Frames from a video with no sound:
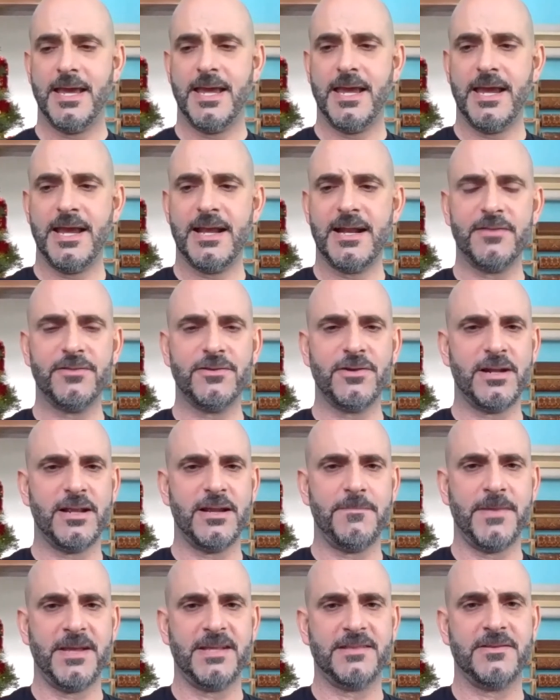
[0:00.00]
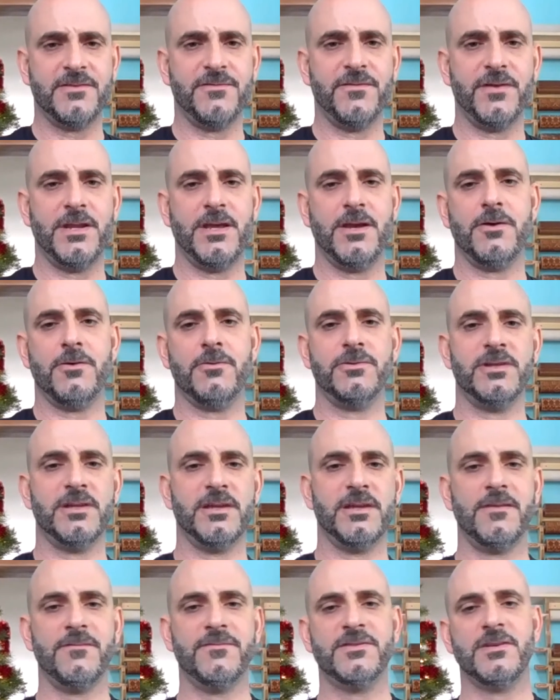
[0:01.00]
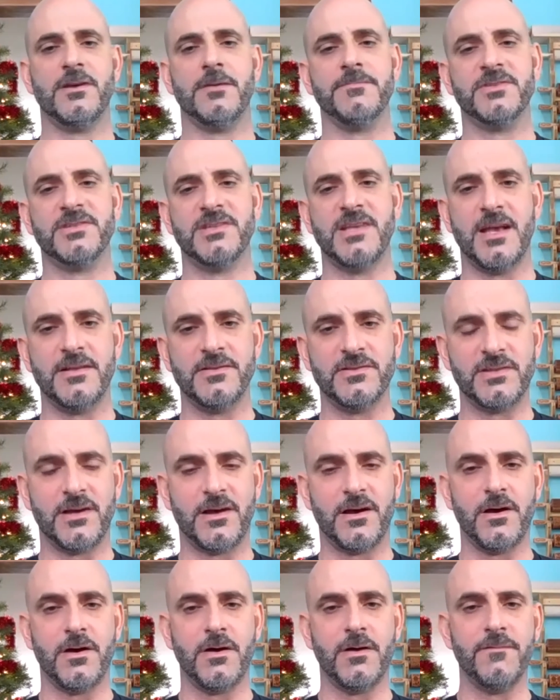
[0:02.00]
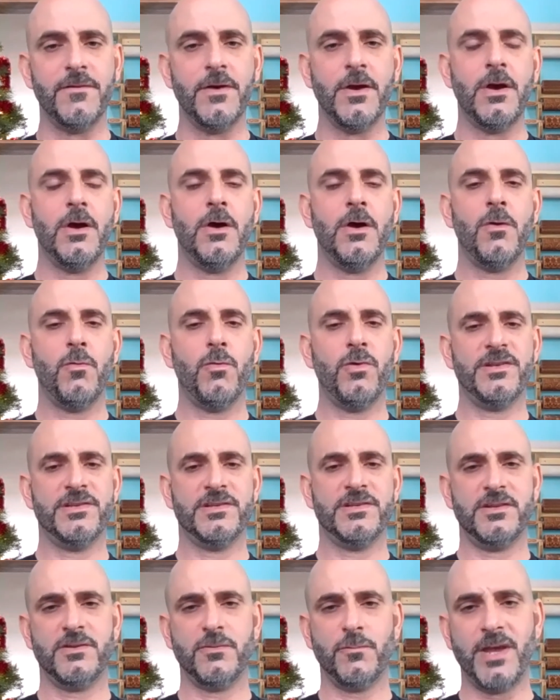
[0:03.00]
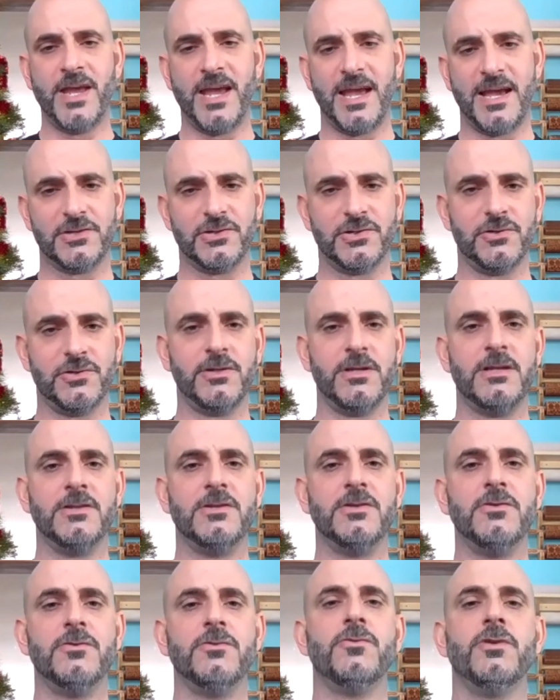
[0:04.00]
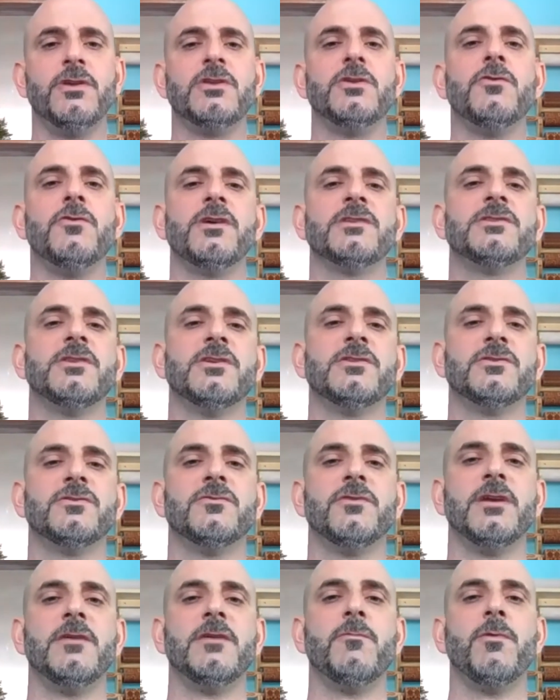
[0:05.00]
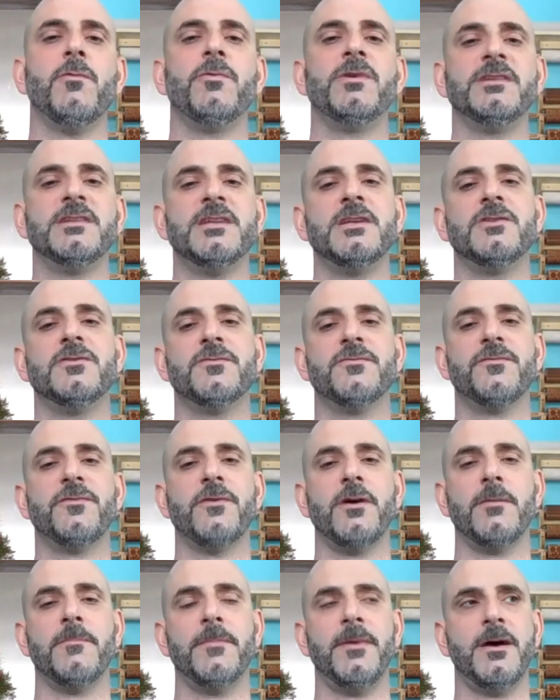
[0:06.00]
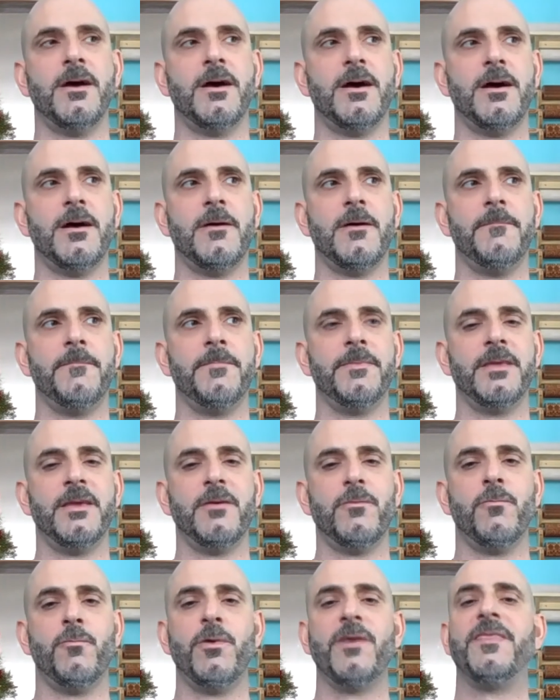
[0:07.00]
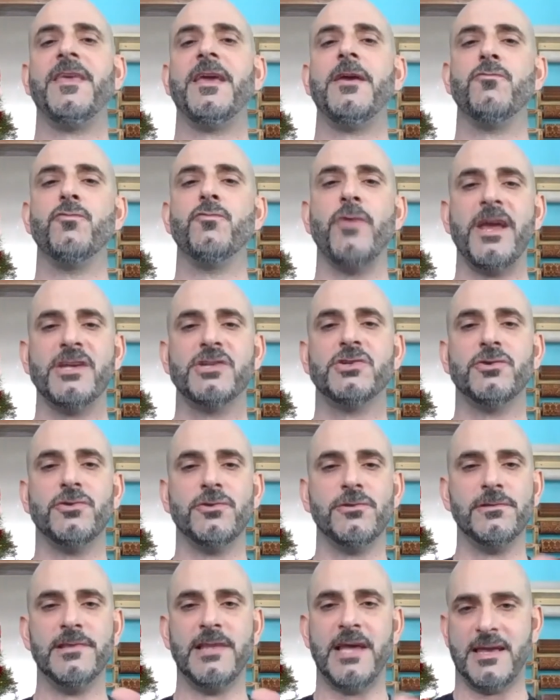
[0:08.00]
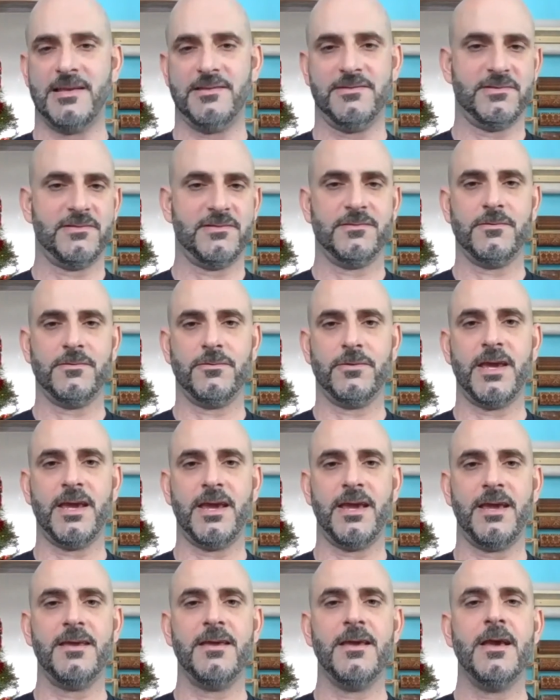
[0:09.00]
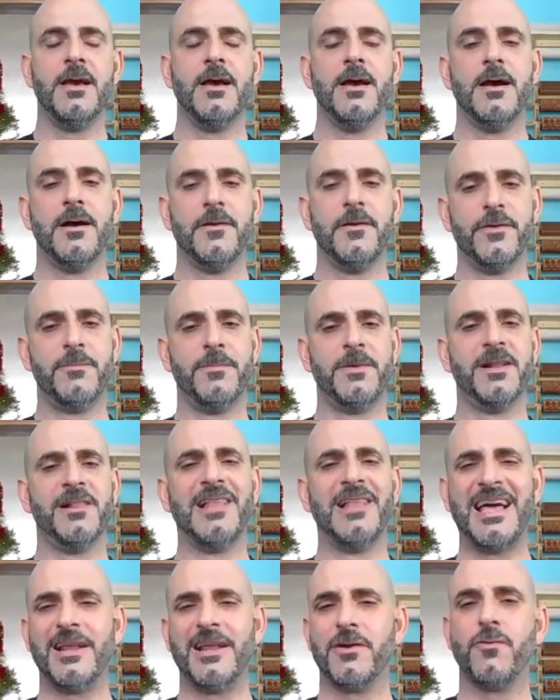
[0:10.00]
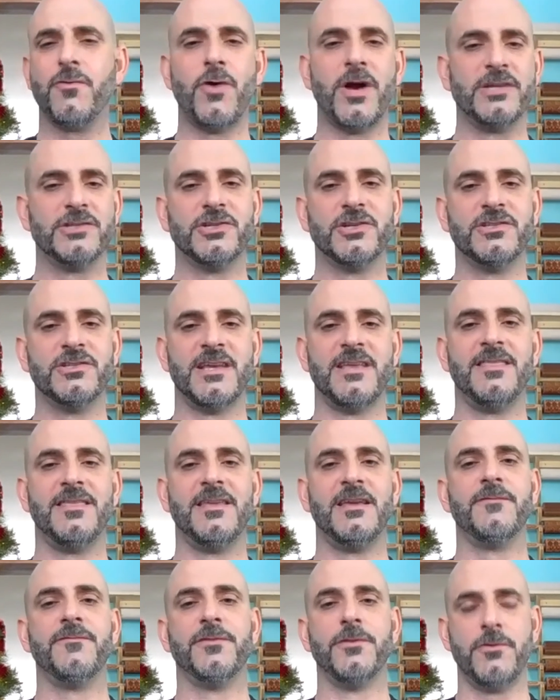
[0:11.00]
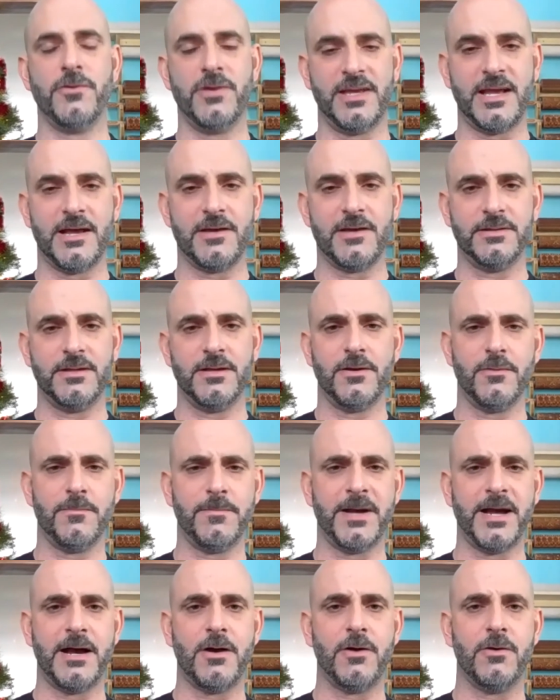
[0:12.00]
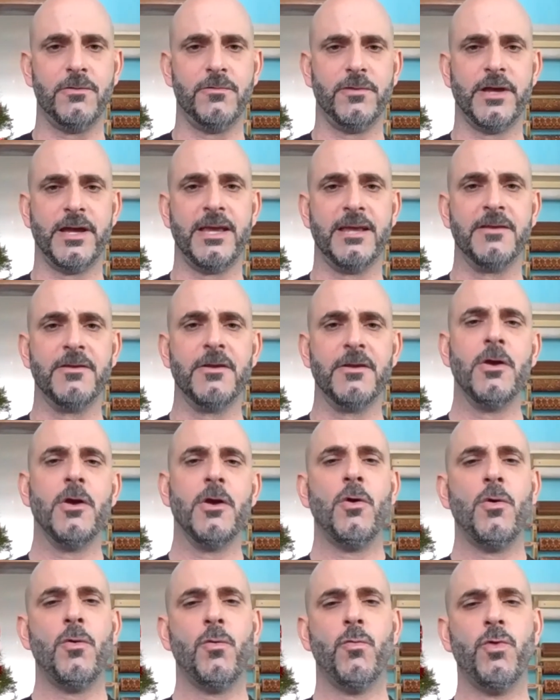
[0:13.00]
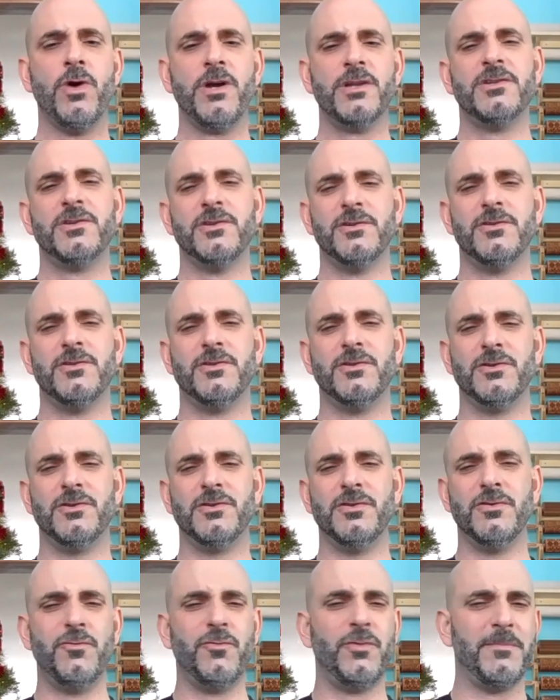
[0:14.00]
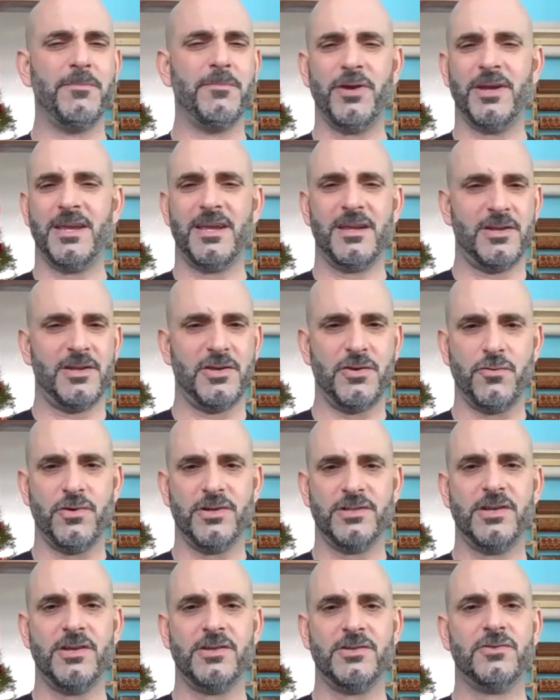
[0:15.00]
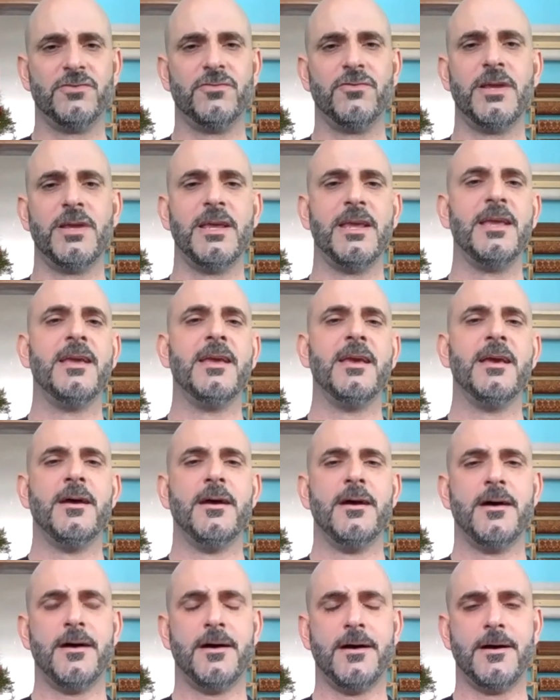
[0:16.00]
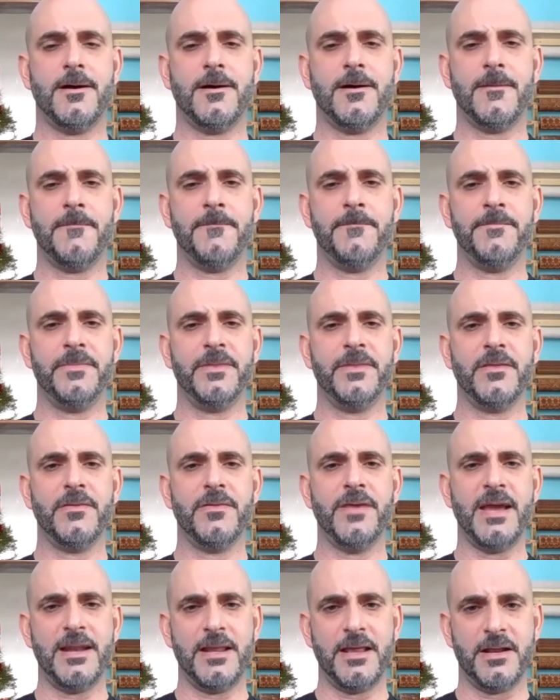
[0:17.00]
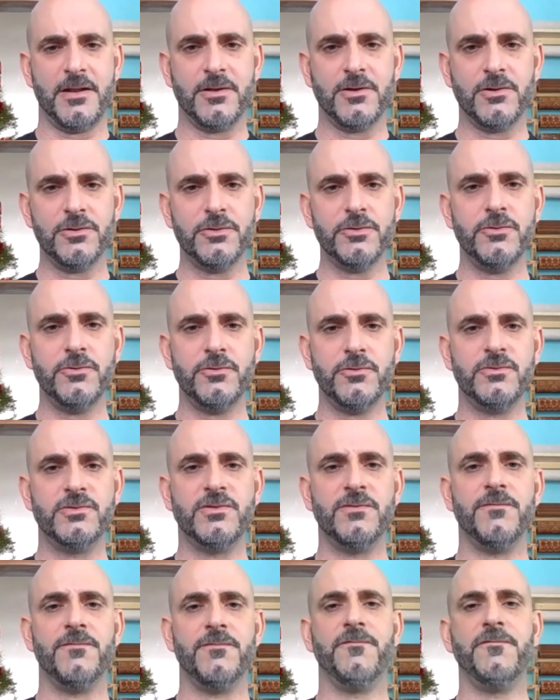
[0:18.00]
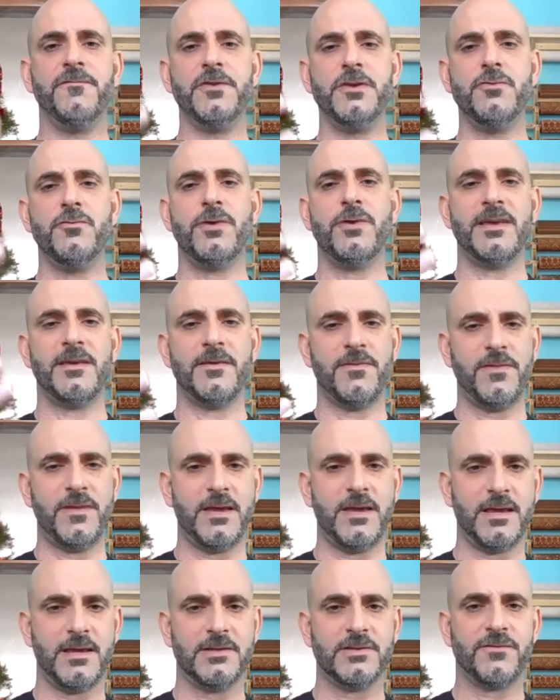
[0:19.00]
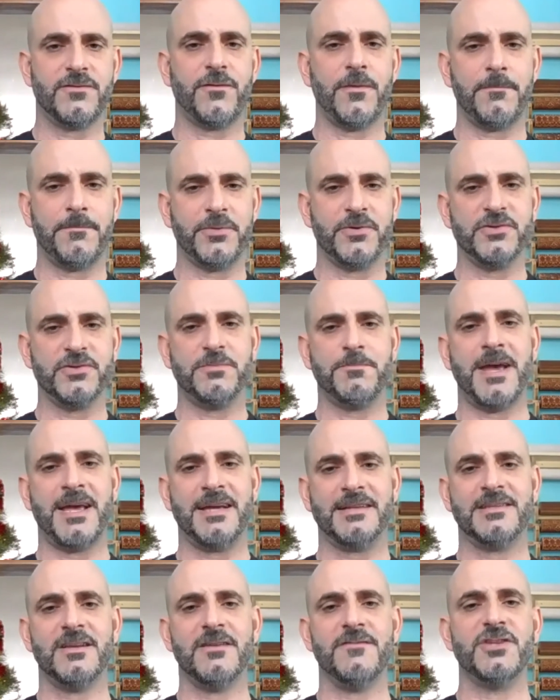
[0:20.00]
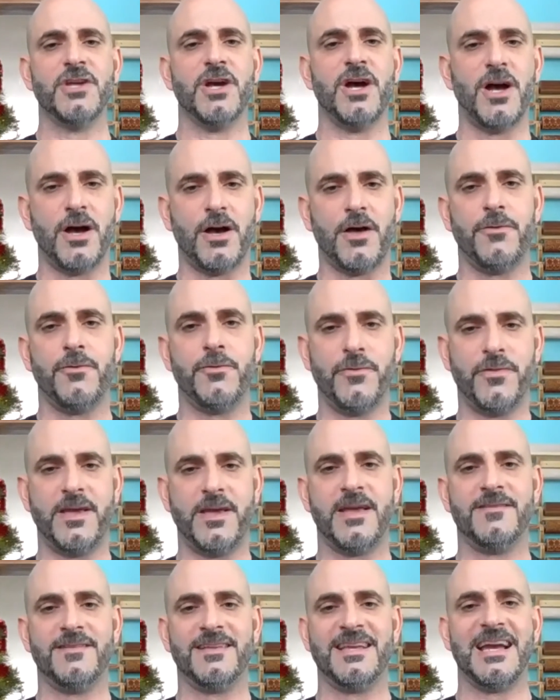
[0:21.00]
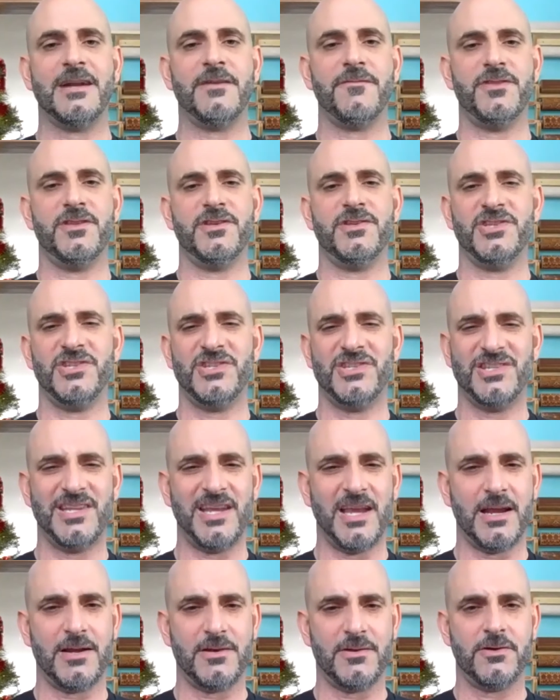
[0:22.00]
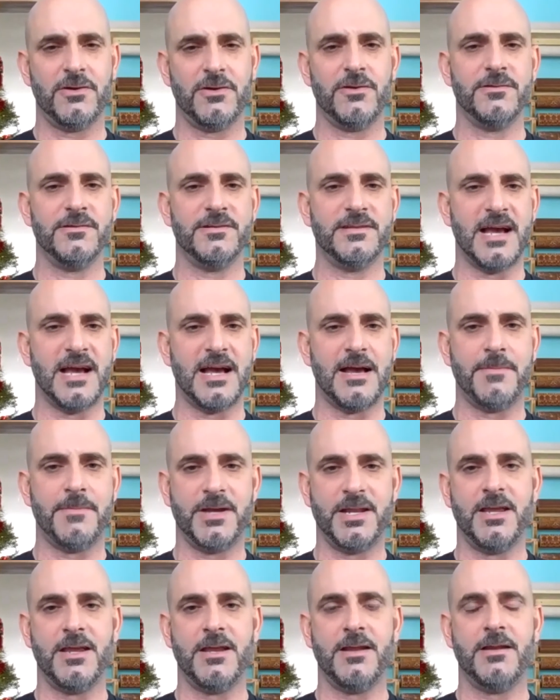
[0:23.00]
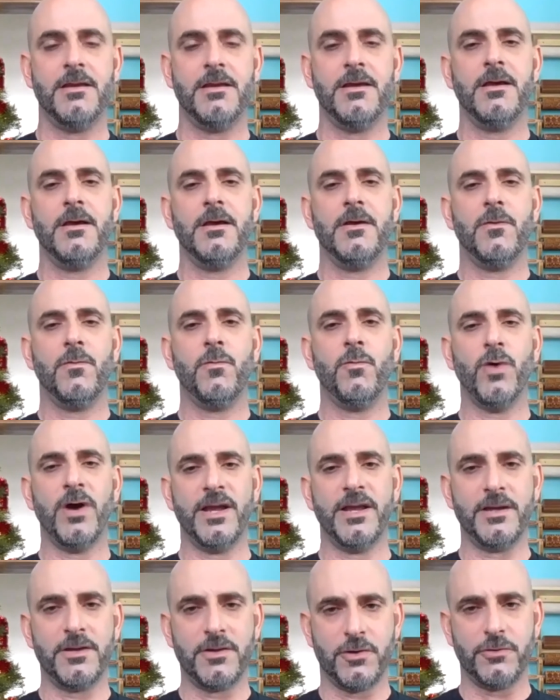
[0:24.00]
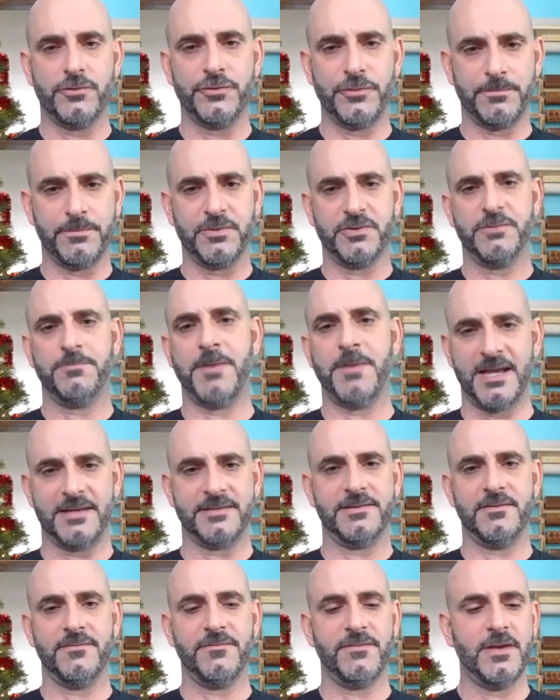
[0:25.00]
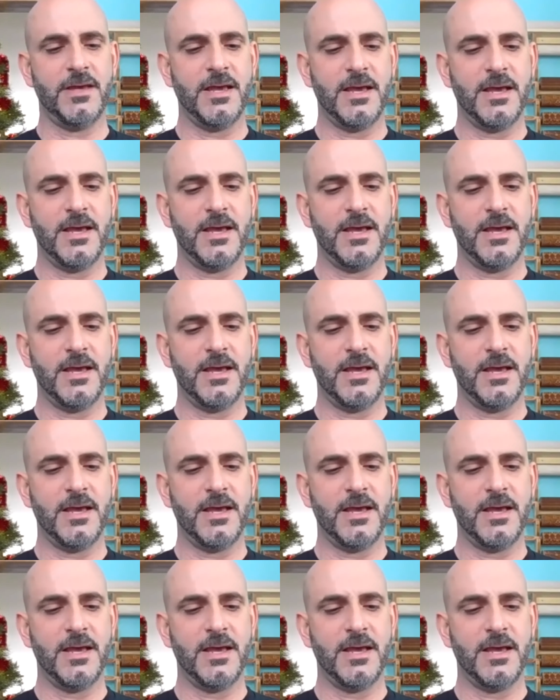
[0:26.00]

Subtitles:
And I thought I'd make this video to give some sense of what is it that we actually do in US history when we teach from with a racial lens, okay? There have been a lot of questions, I think, floating out there about like, what do we bring into US history that includes viewing things from perspectives other than kind of the standard dominant white culture perspective.